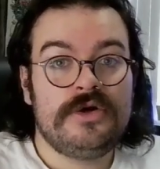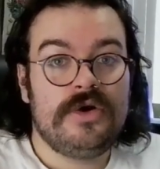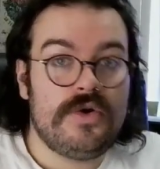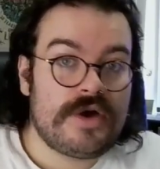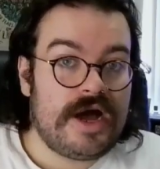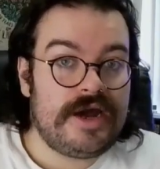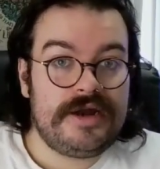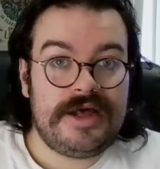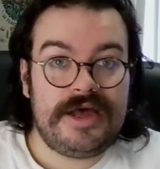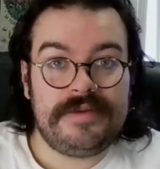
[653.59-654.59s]
Okada
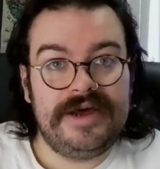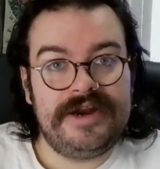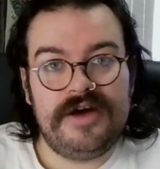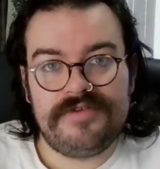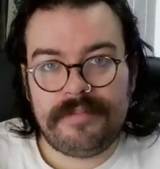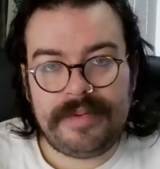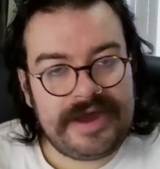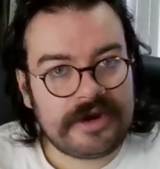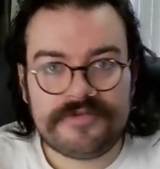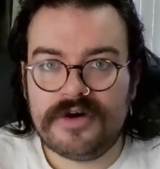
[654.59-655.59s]
and Hangman having a
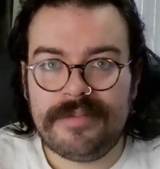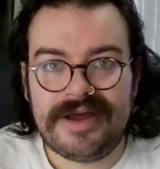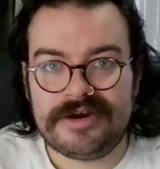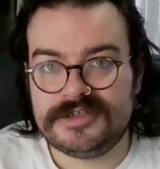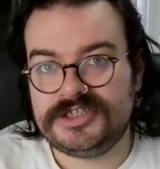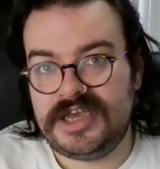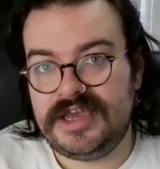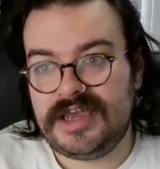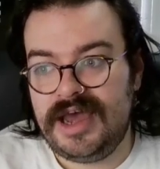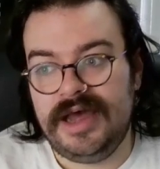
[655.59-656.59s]
banger for a banger's
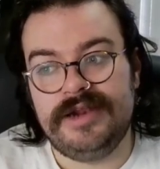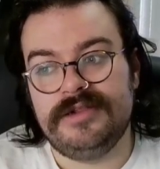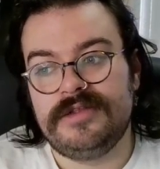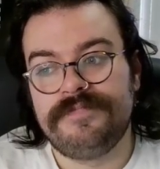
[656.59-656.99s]
sake, and